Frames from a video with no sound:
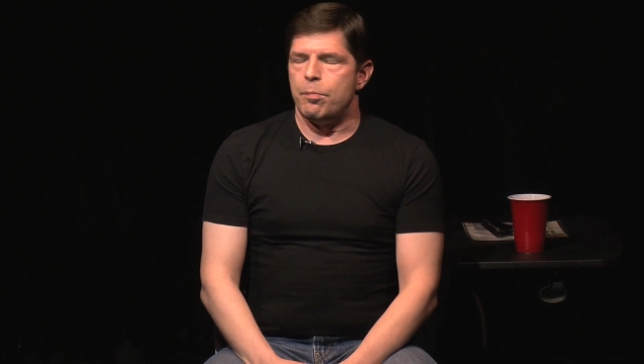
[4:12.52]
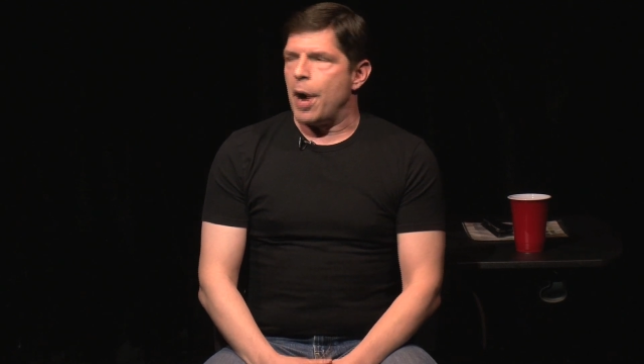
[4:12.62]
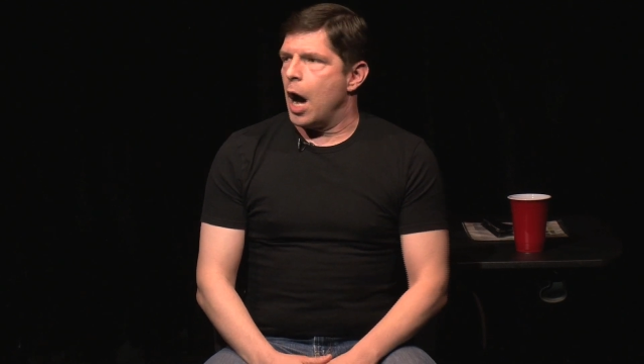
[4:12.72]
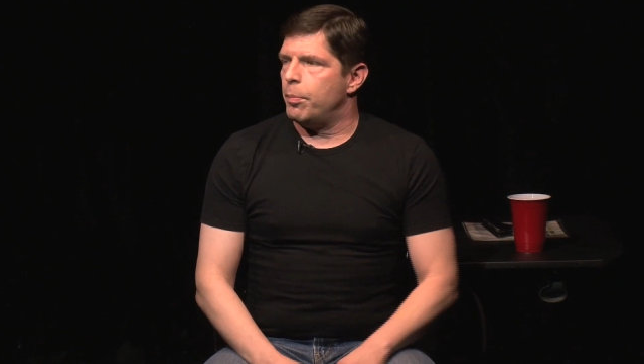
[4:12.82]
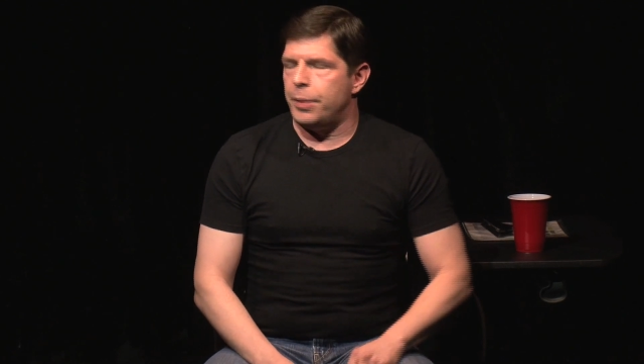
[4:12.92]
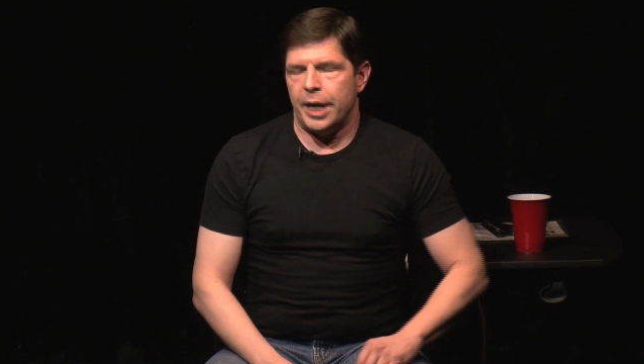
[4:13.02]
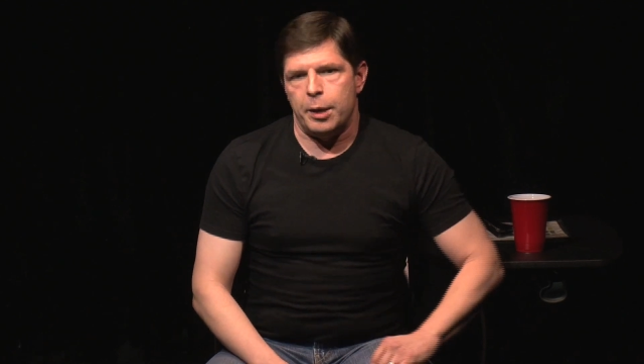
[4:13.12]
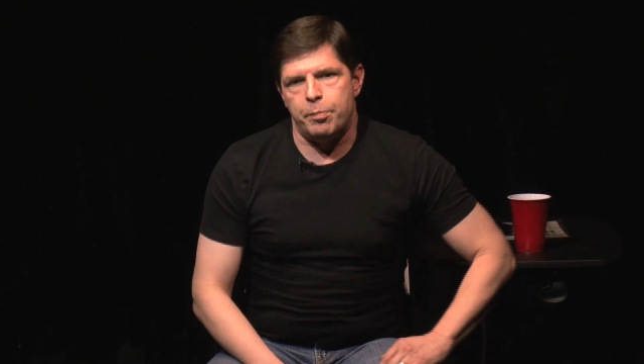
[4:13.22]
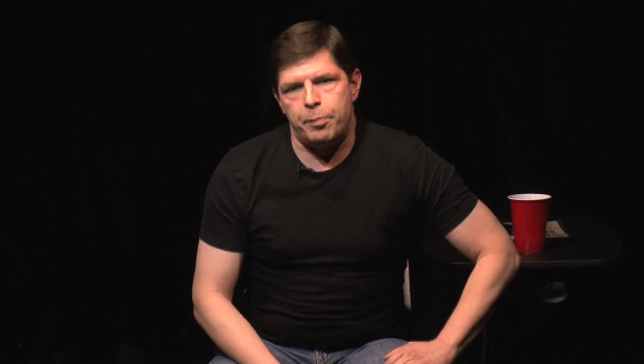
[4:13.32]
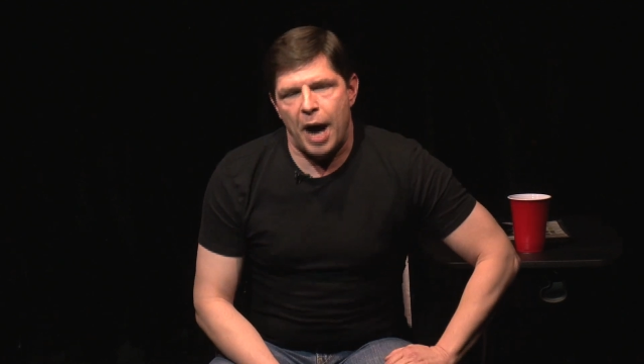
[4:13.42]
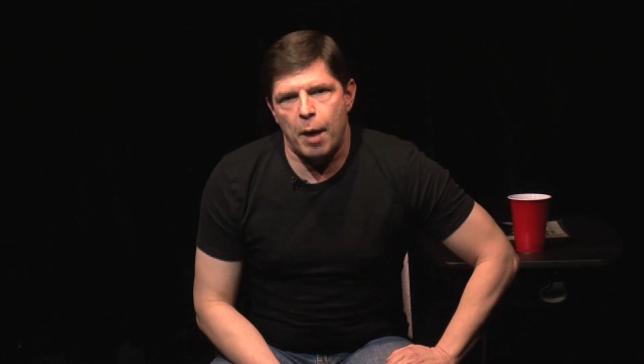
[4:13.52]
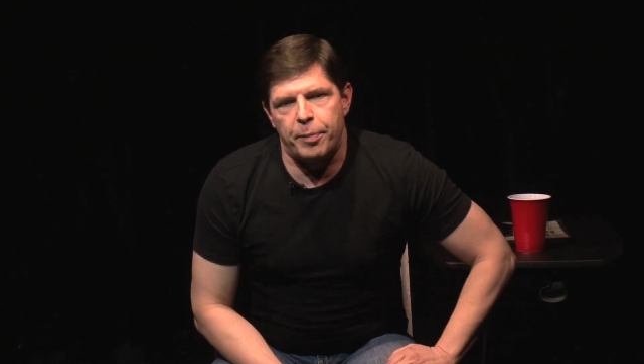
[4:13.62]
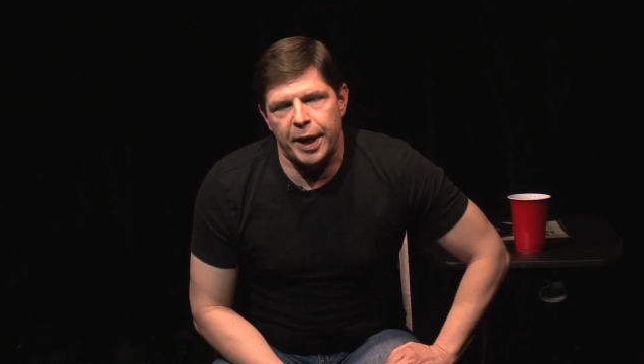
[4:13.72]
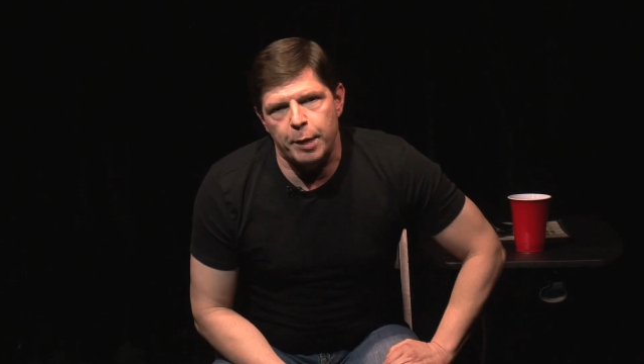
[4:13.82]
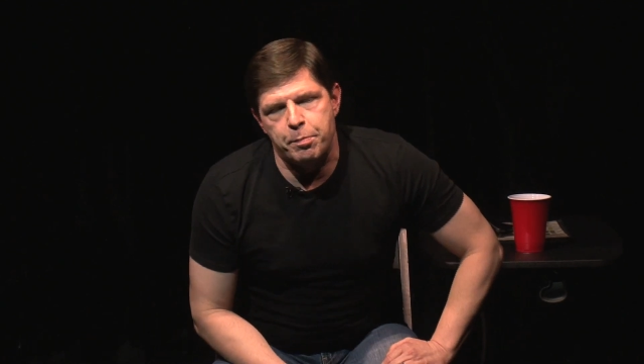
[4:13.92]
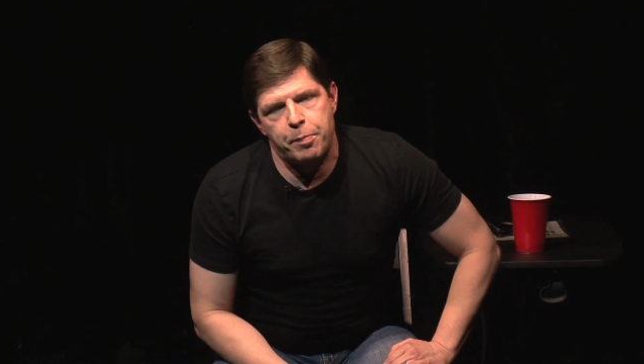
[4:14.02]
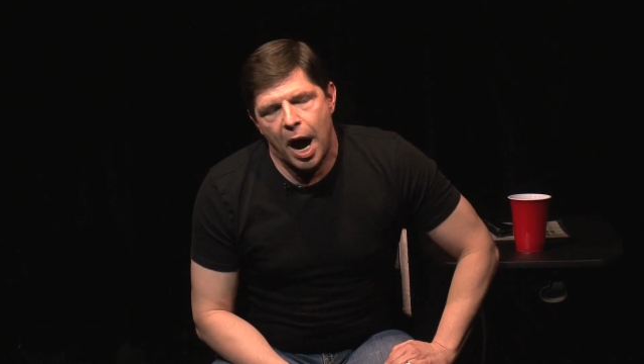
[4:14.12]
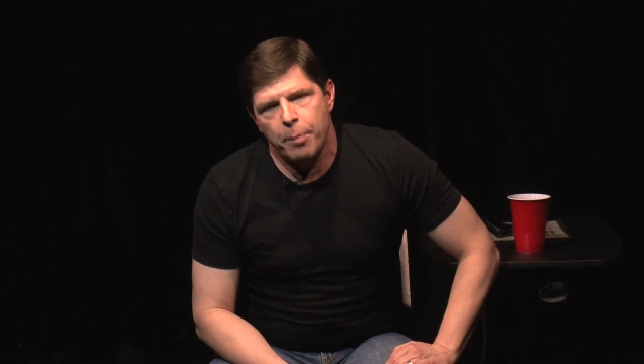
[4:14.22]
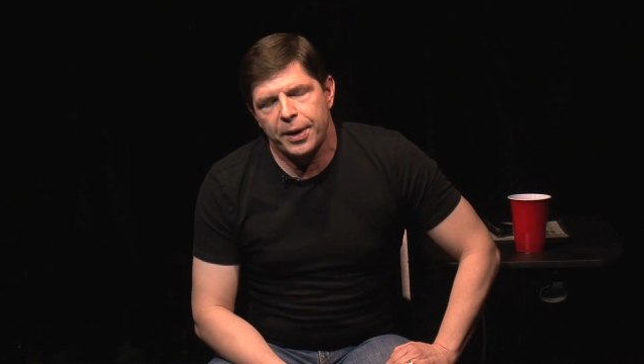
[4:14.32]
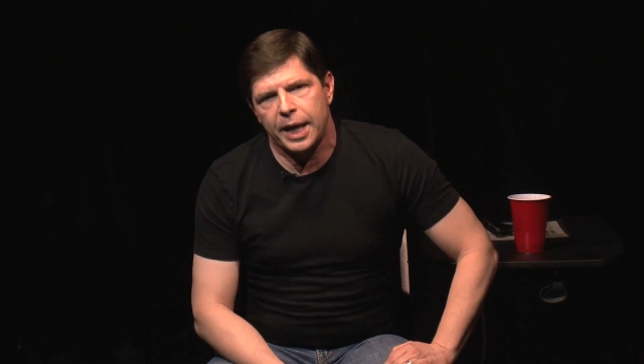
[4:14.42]
Bobby, Bobby,
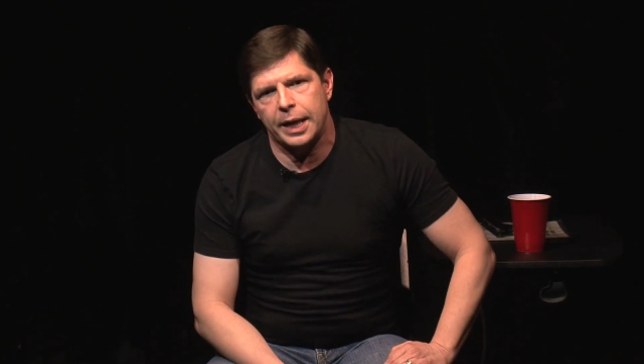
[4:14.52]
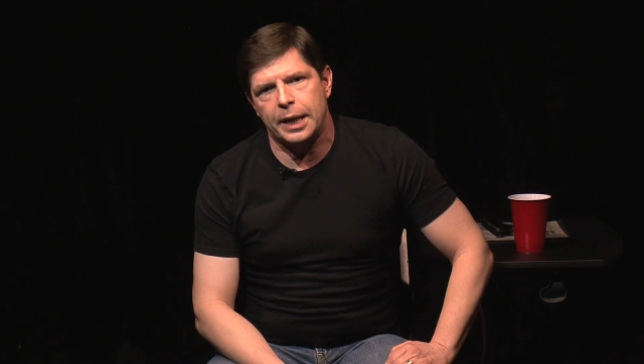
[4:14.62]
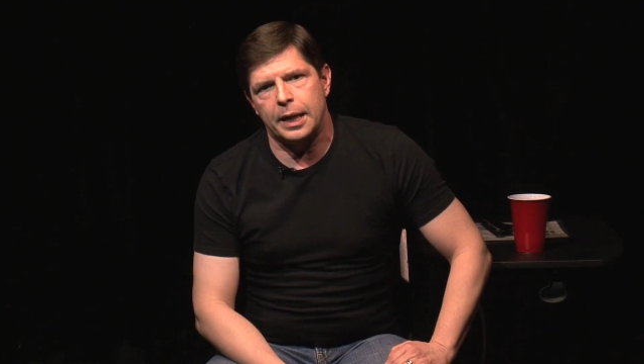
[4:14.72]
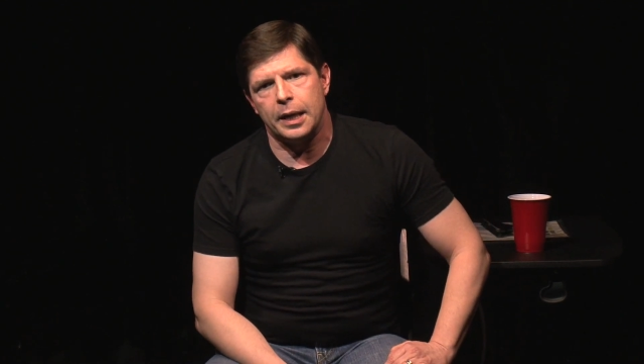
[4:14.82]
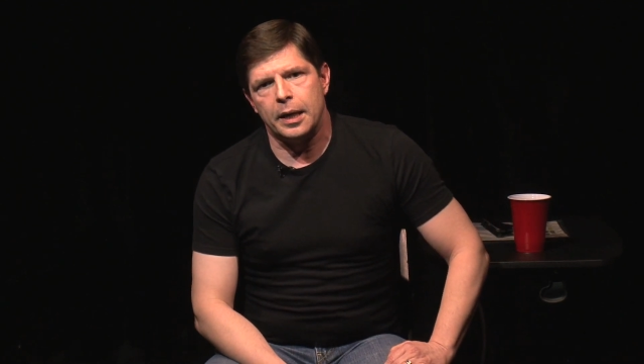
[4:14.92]
Bobby,